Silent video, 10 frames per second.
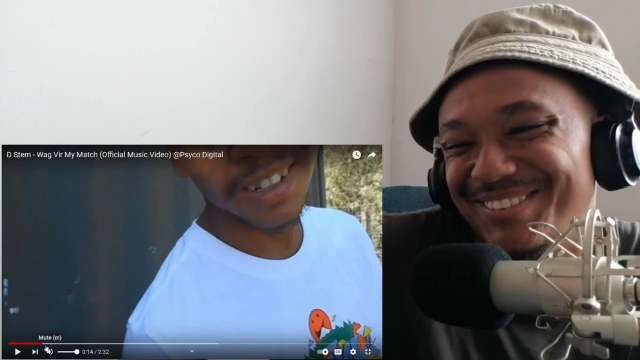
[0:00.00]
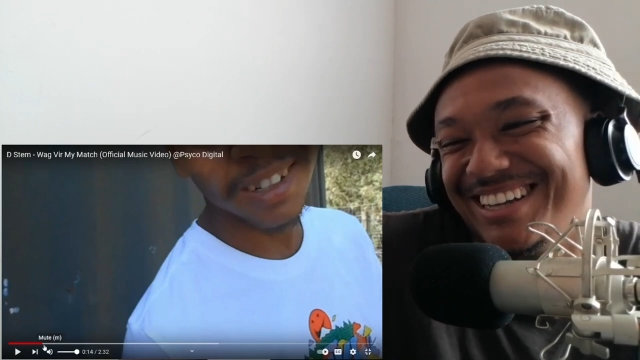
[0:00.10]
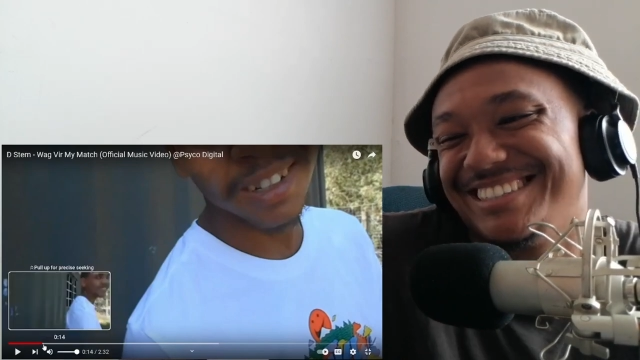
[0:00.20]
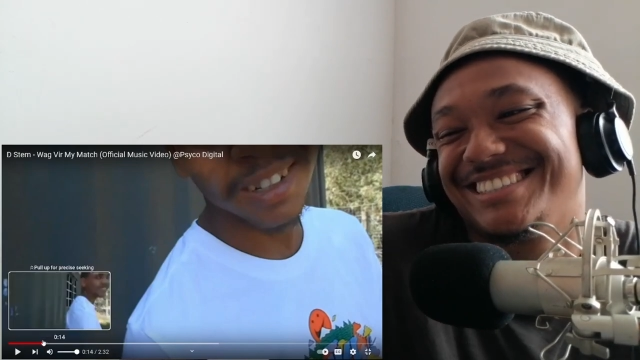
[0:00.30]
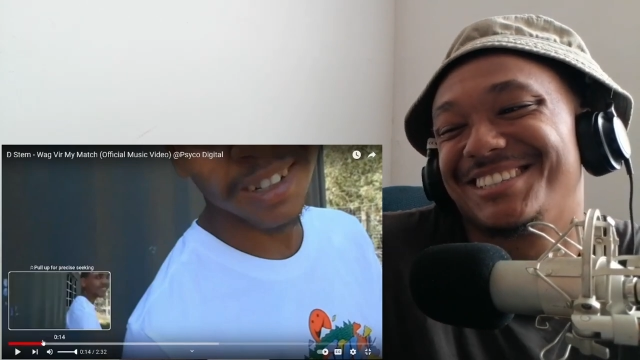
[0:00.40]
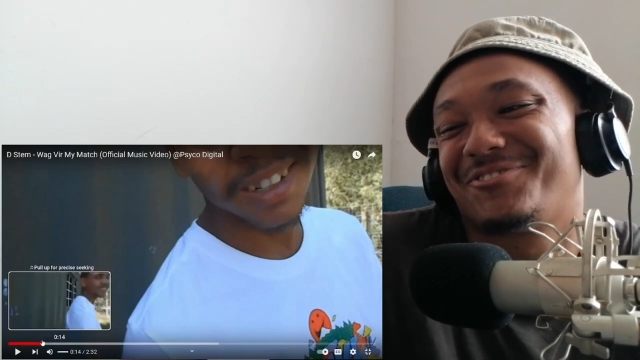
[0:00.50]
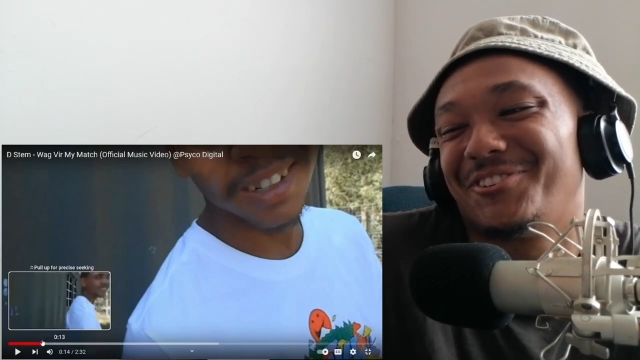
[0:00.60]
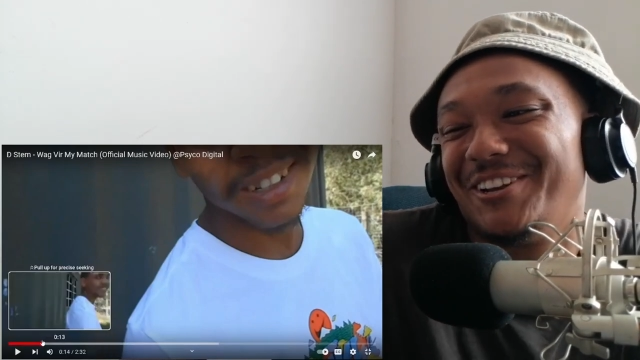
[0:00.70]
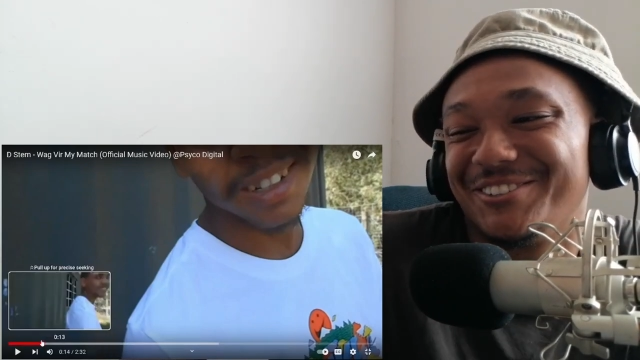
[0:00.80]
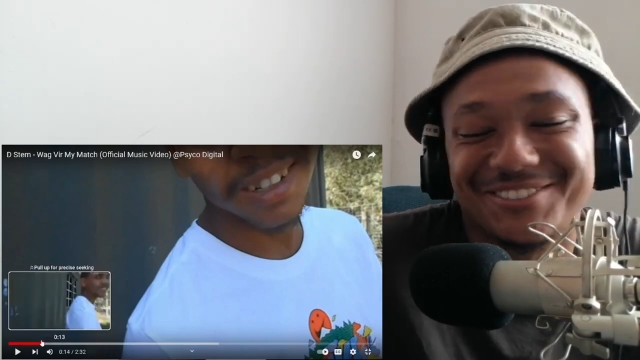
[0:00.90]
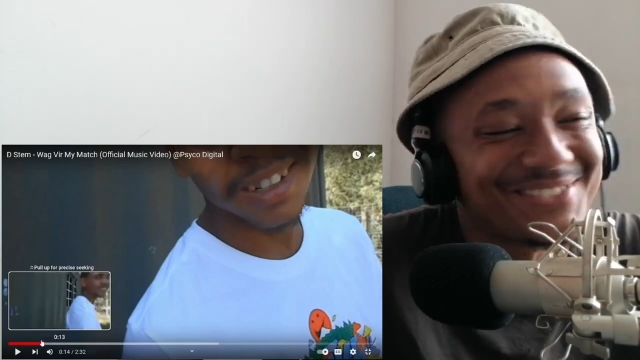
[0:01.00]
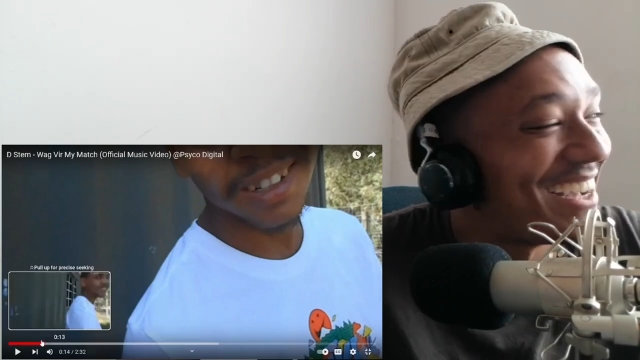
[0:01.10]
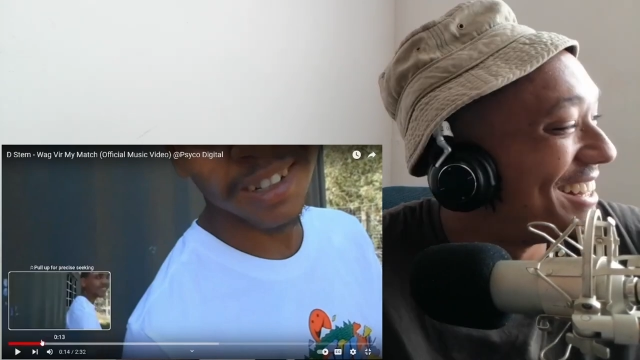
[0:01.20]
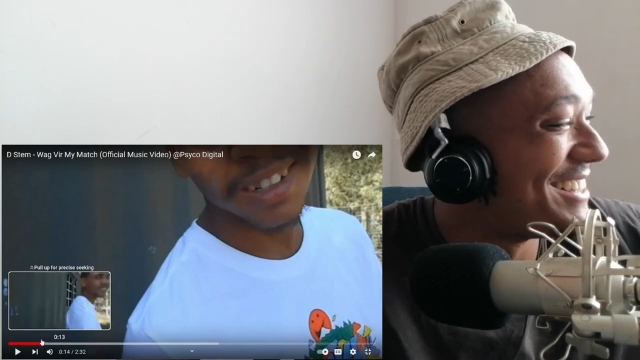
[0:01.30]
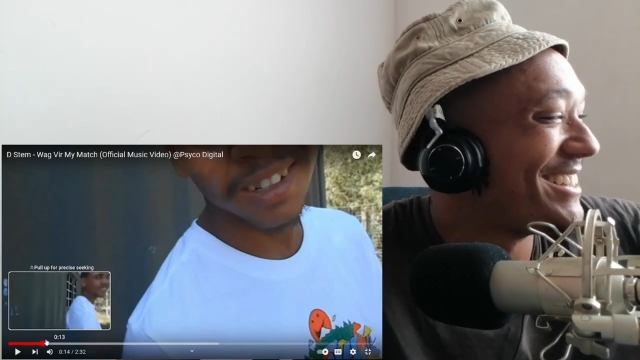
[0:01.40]
What is this full of
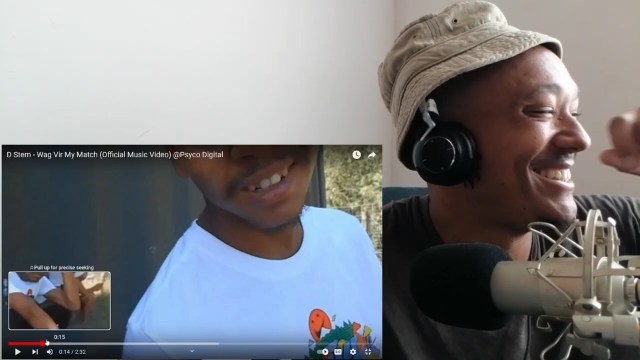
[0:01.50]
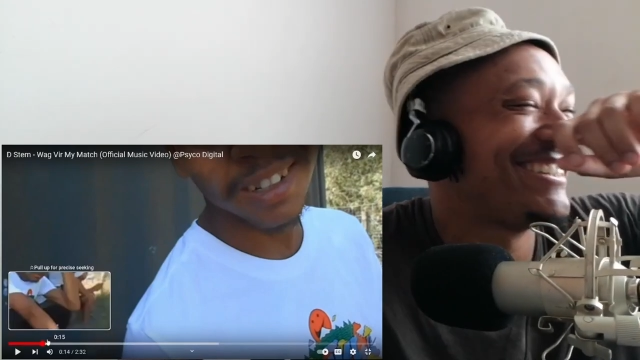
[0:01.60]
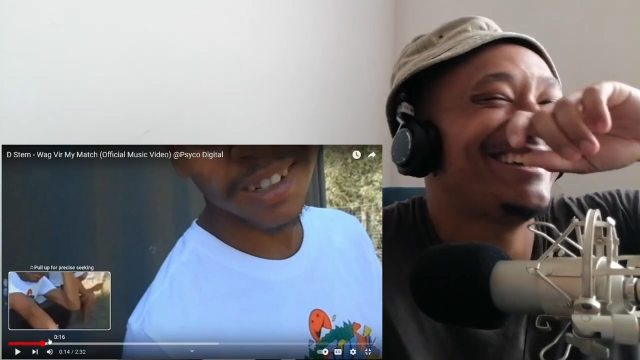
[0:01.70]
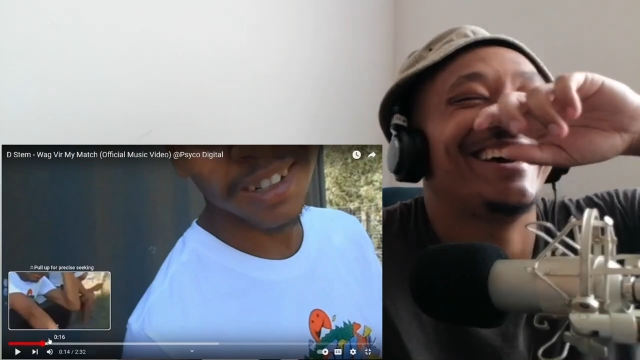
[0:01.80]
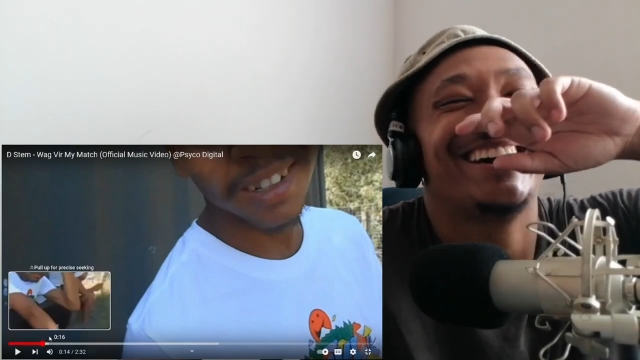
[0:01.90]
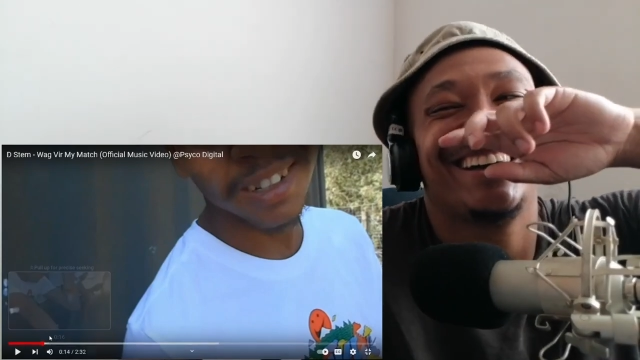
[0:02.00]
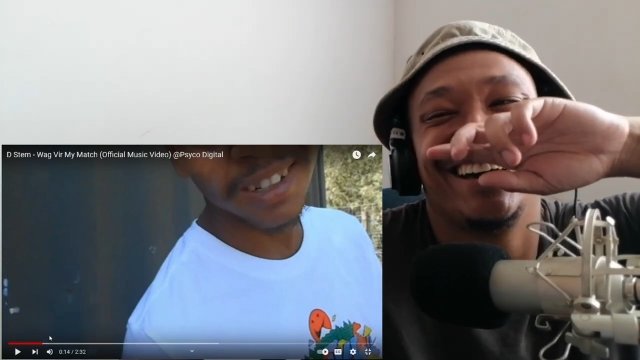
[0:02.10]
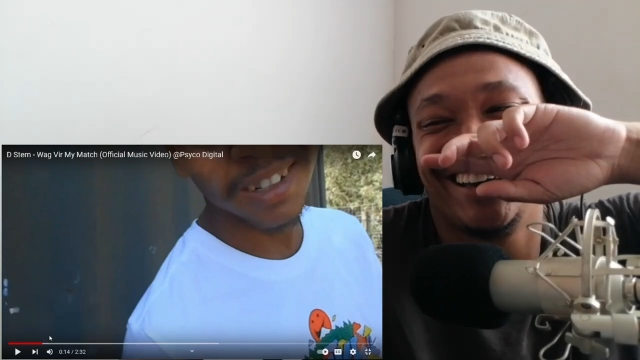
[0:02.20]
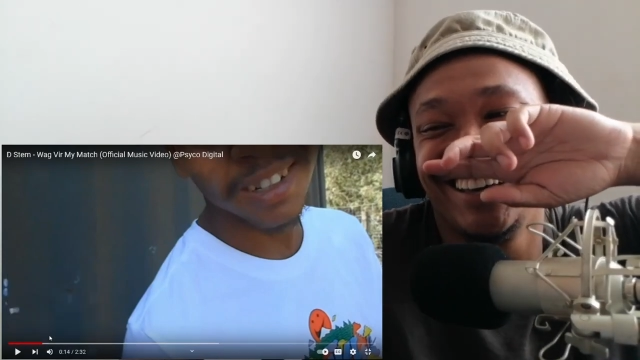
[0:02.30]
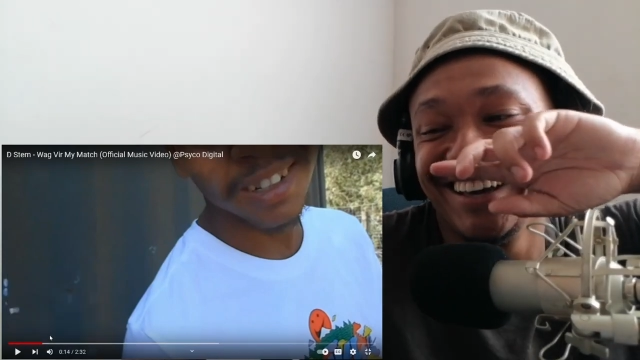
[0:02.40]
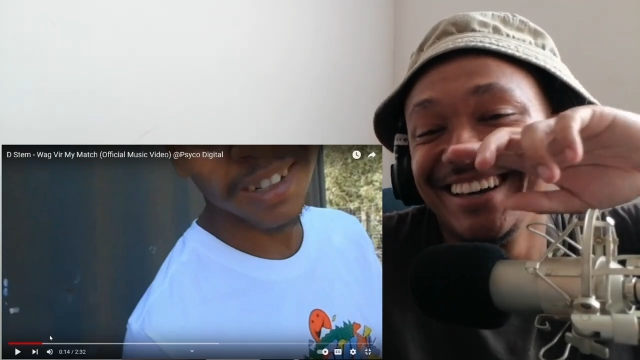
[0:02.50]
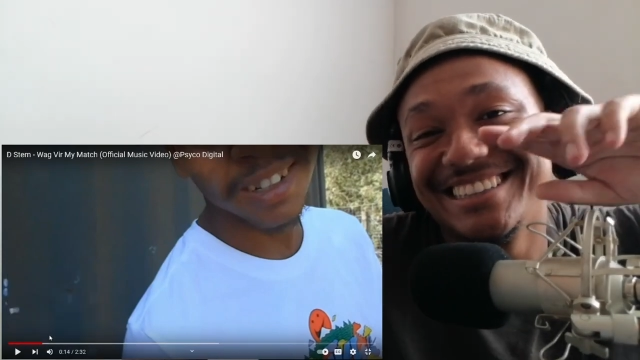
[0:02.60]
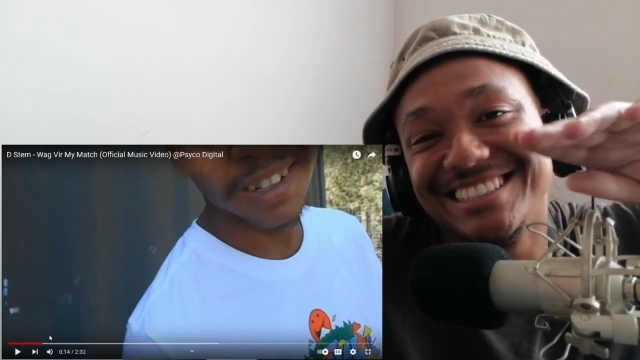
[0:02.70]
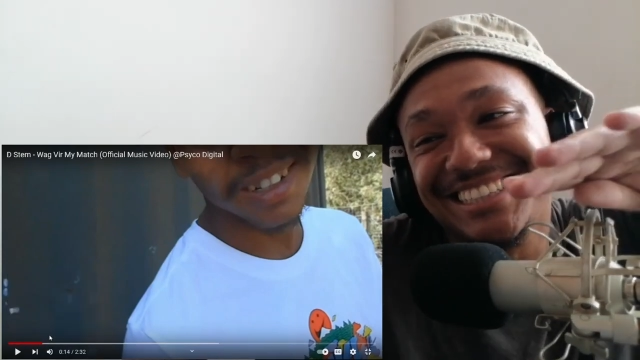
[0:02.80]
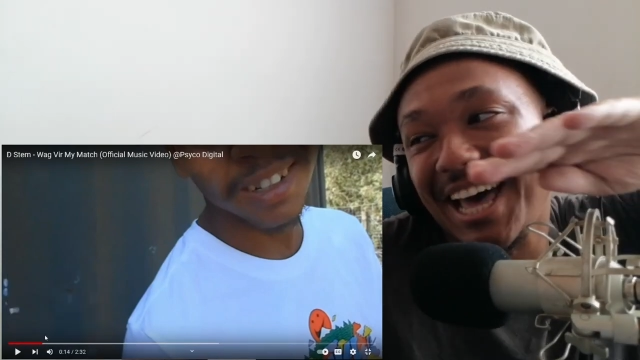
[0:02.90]
smiles?
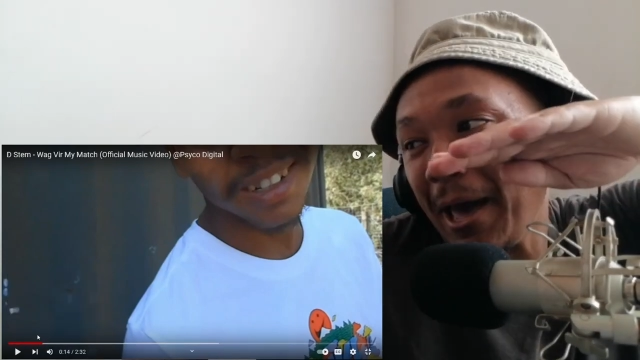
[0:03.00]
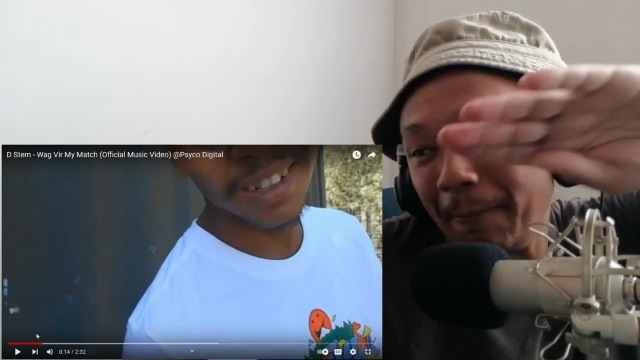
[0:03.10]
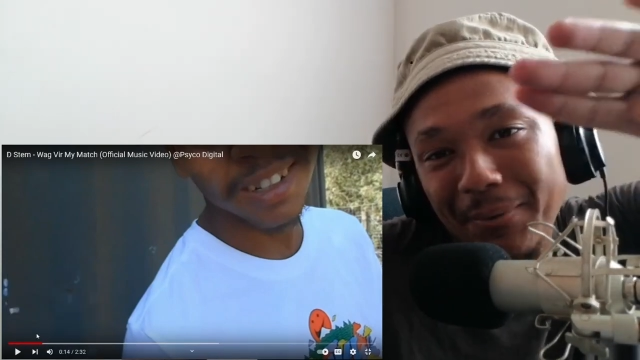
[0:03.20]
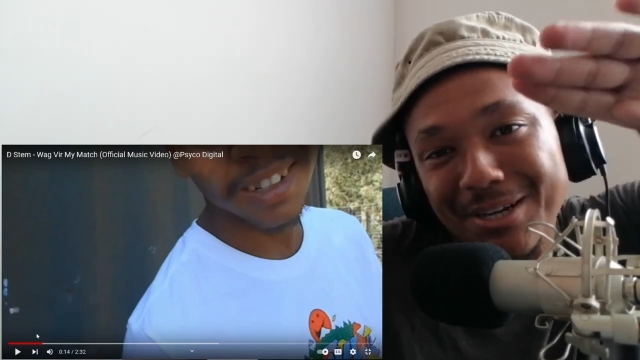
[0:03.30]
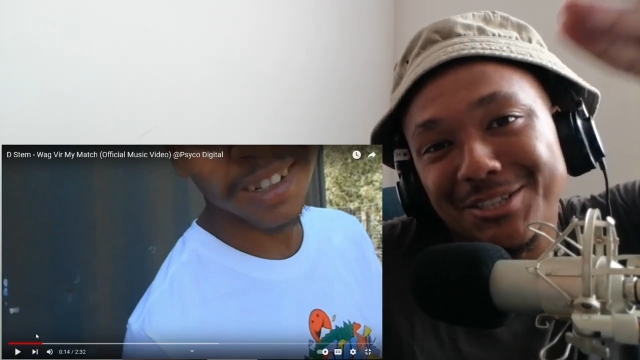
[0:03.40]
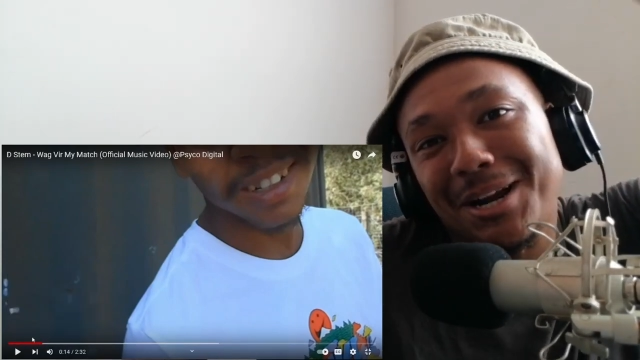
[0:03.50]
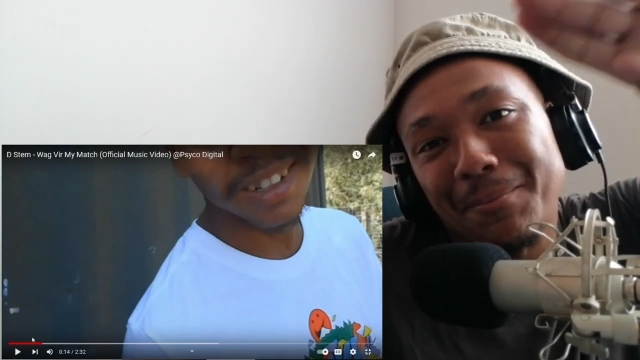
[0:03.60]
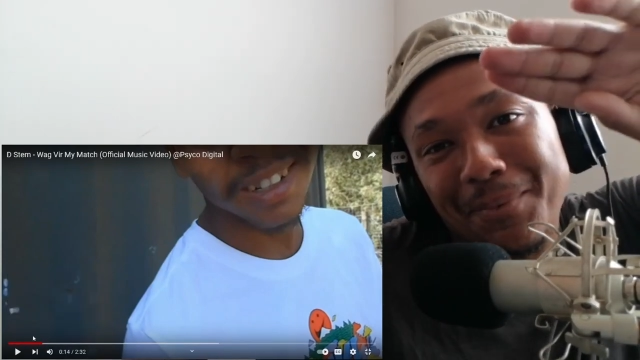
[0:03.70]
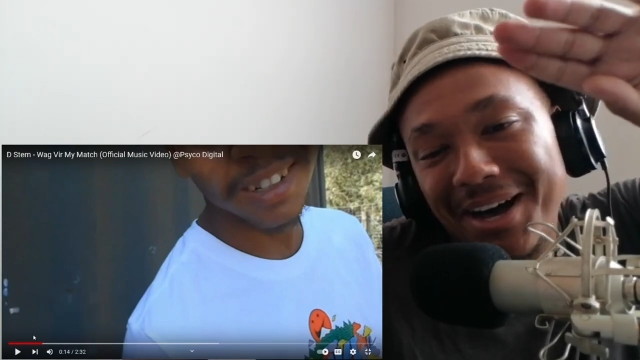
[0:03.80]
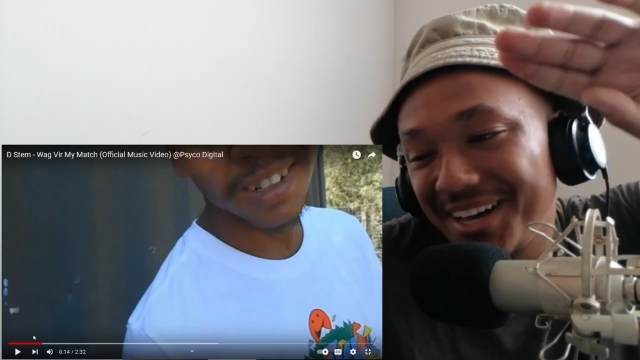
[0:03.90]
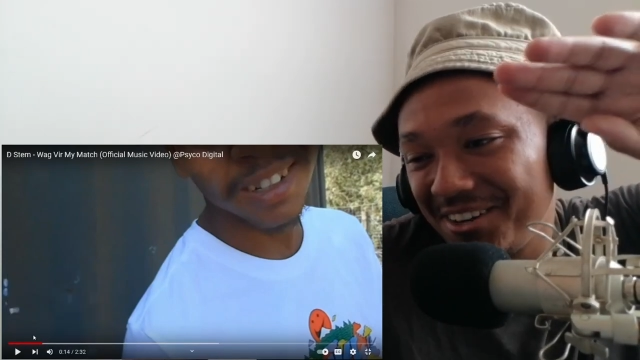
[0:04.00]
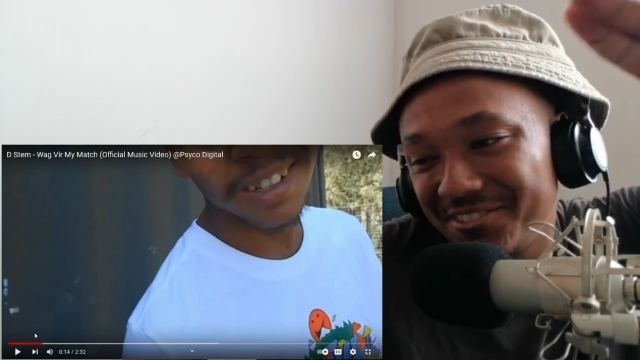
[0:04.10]
This is the happiest rapper